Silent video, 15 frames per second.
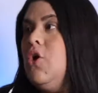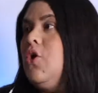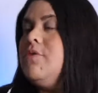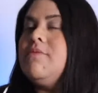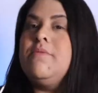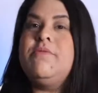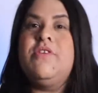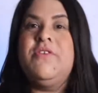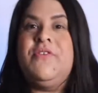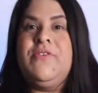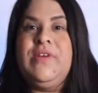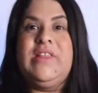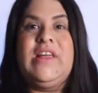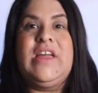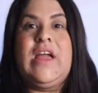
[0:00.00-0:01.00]
or maybe you
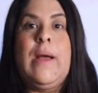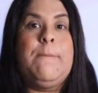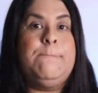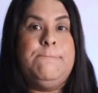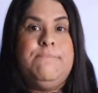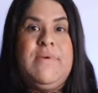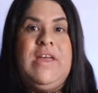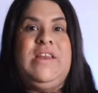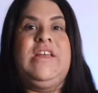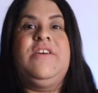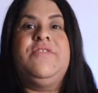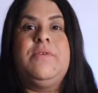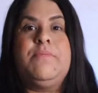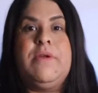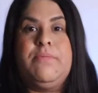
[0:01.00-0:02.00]
feel like many
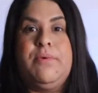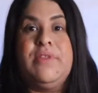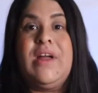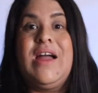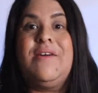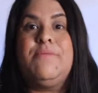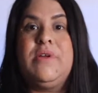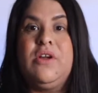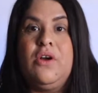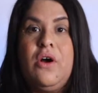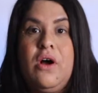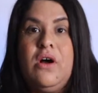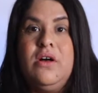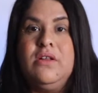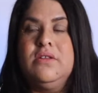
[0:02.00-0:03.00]
of the people that have been
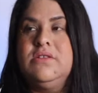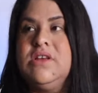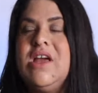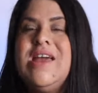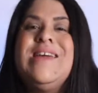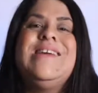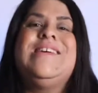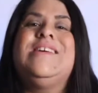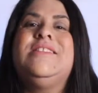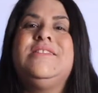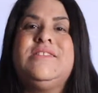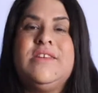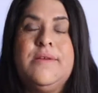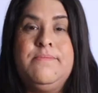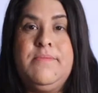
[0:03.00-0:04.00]
called
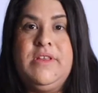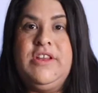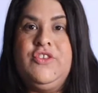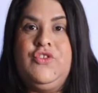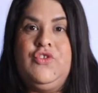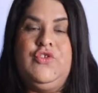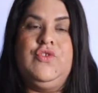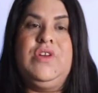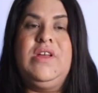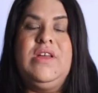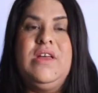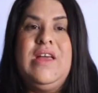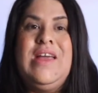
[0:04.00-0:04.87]
into ministry